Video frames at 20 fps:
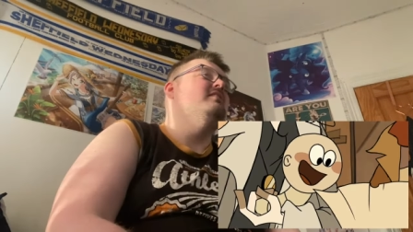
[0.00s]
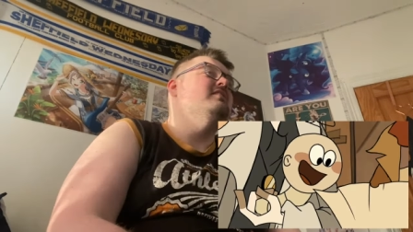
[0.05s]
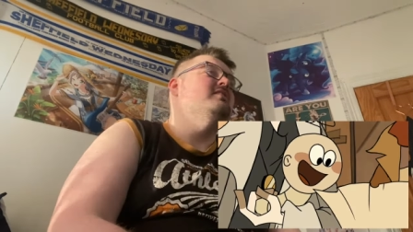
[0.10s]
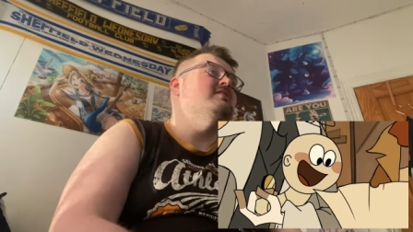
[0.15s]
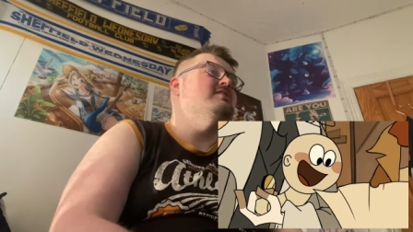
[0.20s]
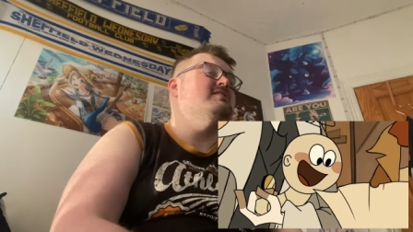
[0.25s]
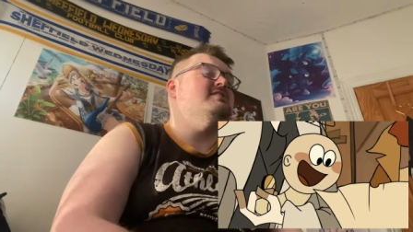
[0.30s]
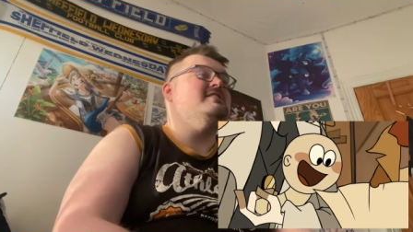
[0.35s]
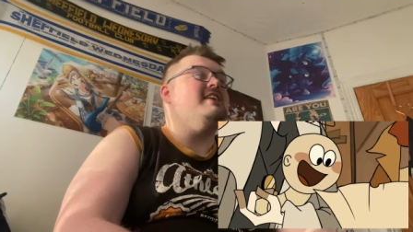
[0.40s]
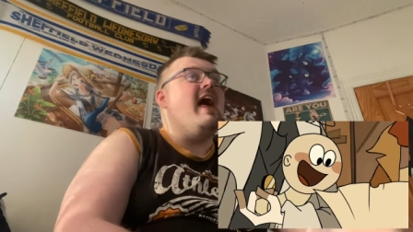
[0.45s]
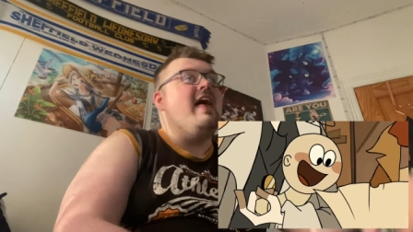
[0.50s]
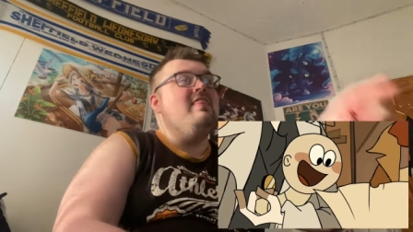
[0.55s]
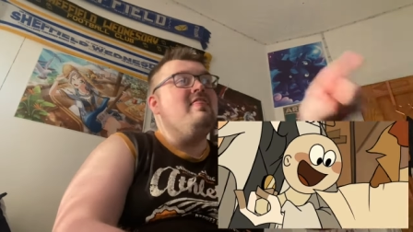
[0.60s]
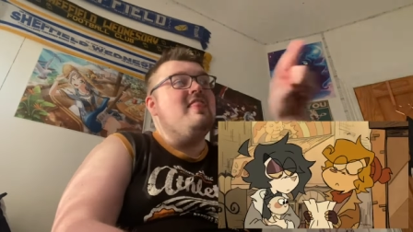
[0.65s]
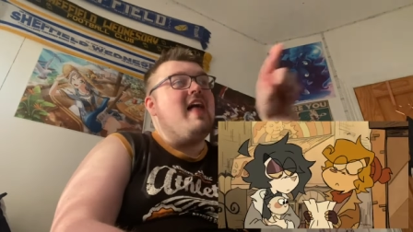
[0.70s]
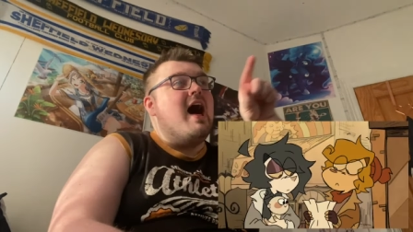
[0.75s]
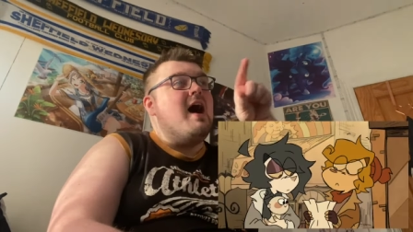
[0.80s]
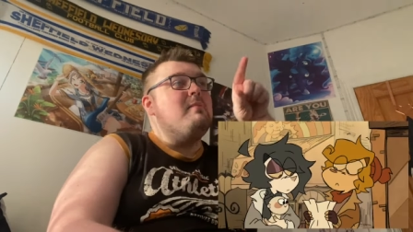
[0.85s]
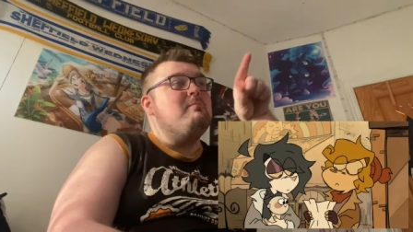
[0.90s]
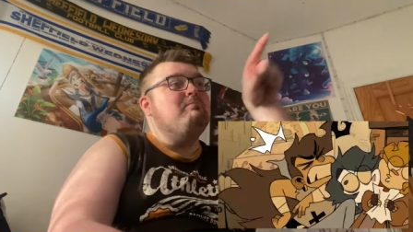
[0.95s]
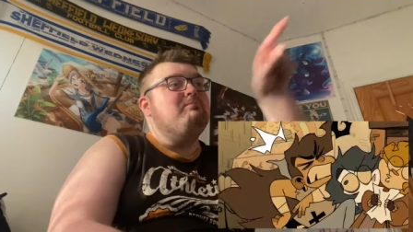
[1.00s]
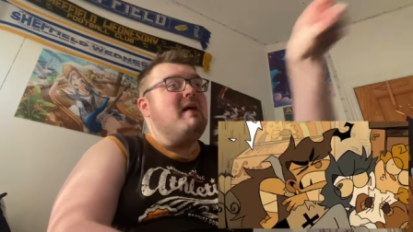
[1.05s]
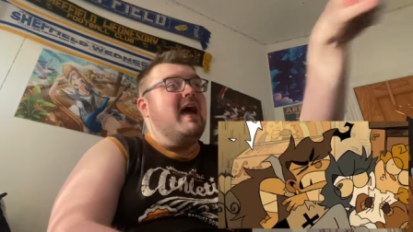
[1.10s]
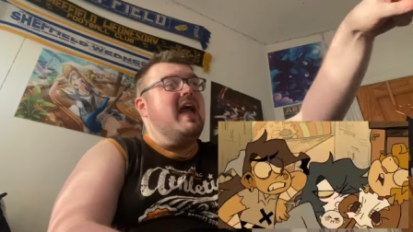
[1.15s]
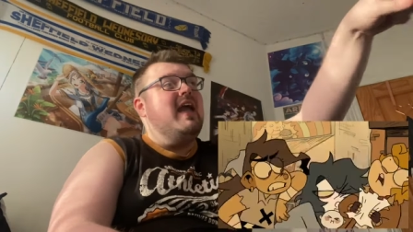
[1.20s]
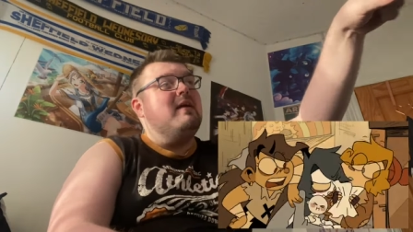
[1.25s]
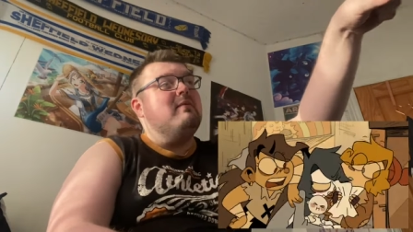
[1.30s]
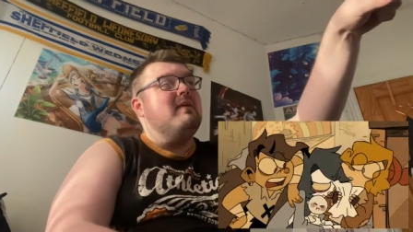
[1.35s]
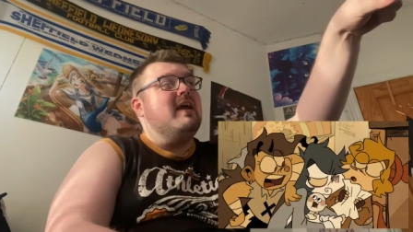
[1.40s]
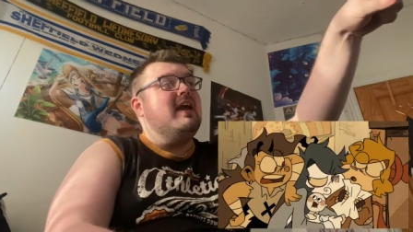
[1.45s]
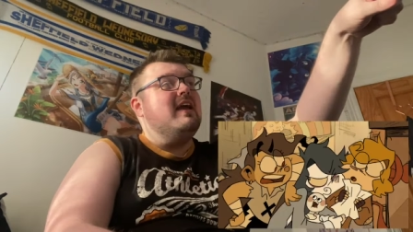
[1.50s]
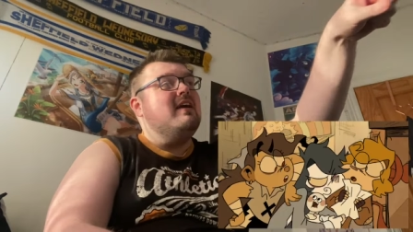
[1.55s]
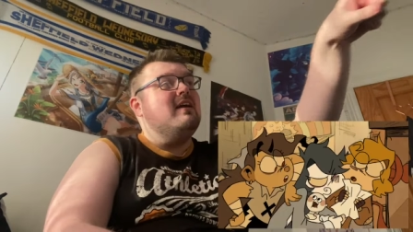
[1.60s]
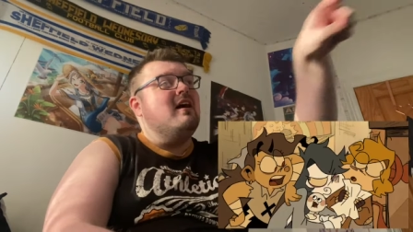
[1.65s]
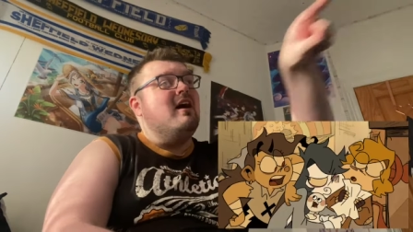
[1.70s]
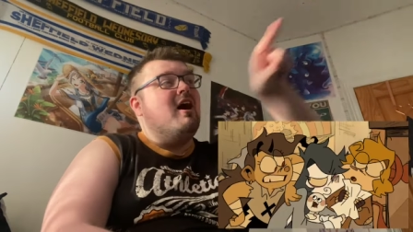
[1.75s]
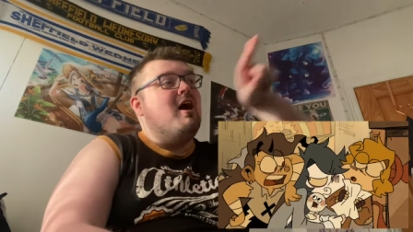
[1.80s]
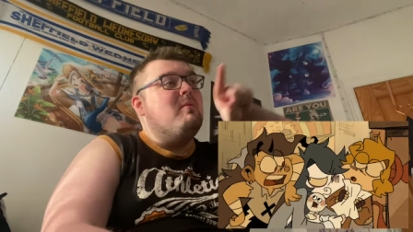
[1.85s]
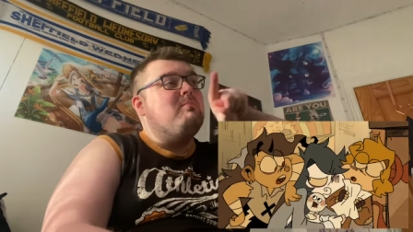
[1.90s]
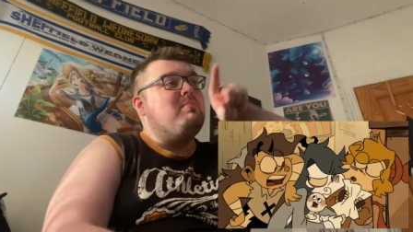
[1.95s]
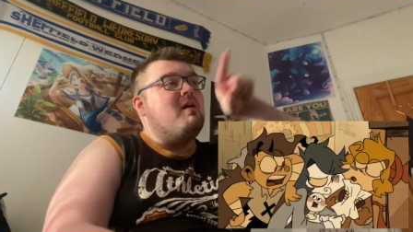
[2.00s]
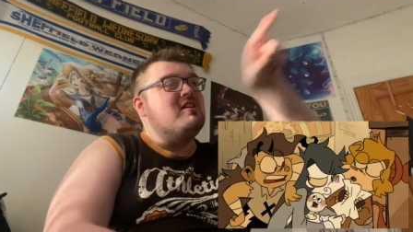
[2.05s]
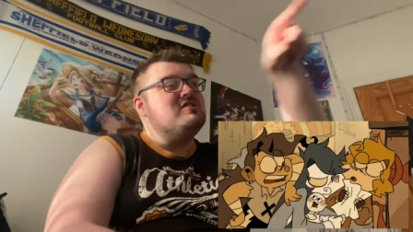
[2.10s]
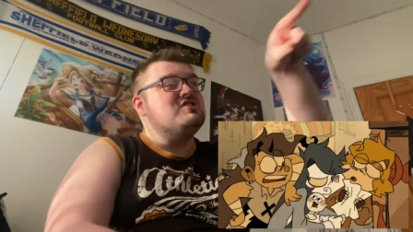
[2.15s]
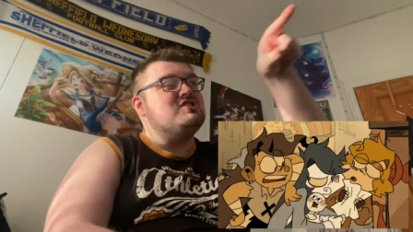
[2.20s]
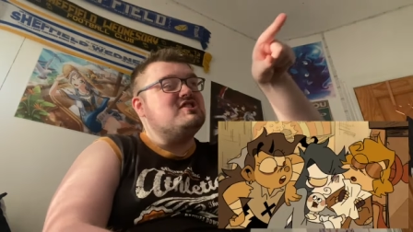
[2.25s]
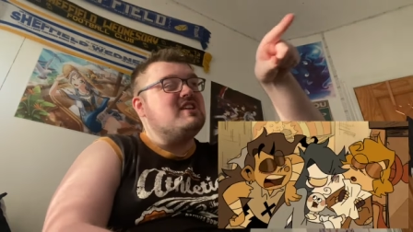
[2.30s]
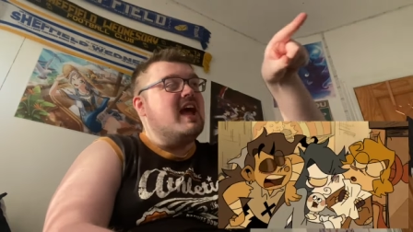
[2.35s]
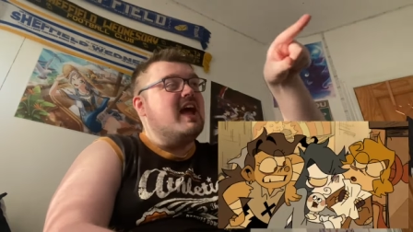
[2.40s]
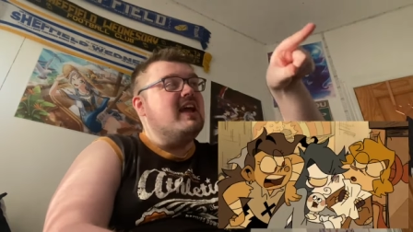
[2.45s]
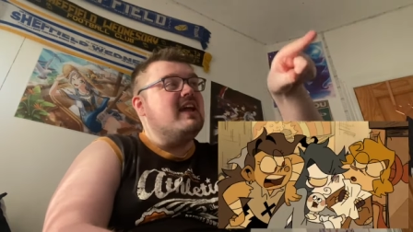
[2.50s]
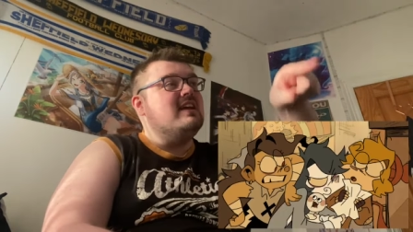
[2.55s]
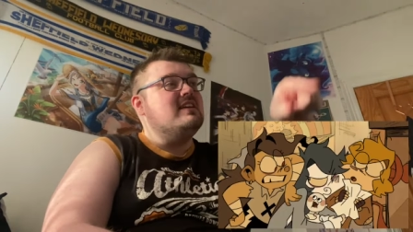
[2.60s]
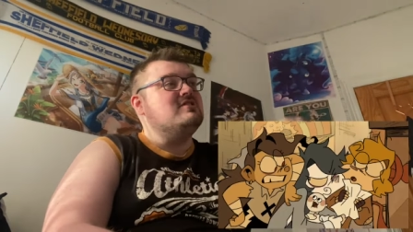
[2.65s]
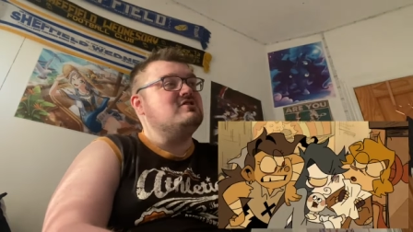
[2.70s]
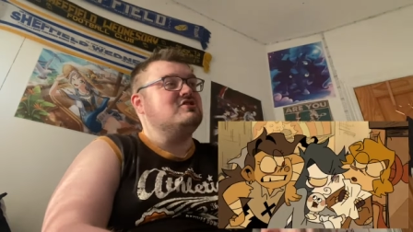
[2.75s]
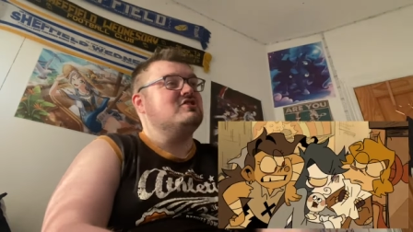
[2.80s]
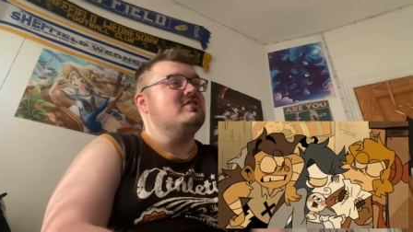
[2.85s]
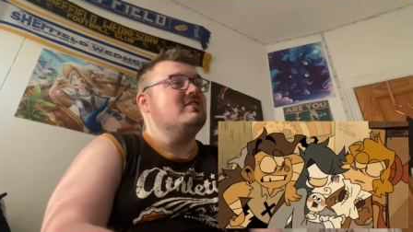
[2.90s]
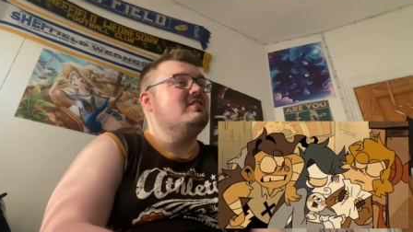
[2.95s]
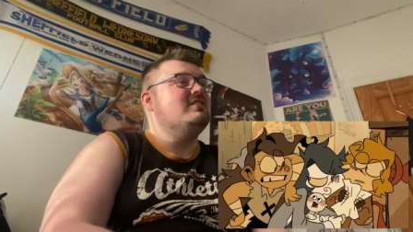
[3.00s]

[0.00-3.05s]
Send that baby up on stage.